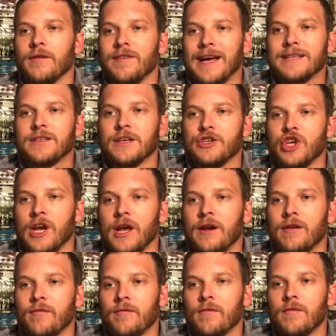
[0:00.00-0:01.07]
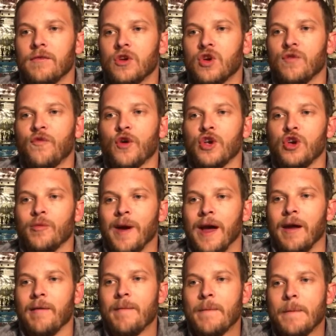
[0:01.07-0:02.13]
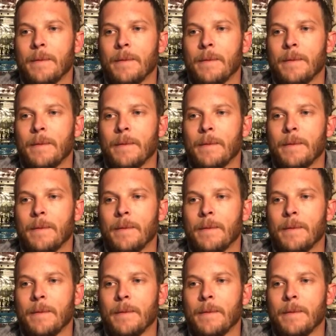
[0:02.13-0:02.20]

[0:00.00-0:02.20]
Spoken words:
That's legit. Good for you, man.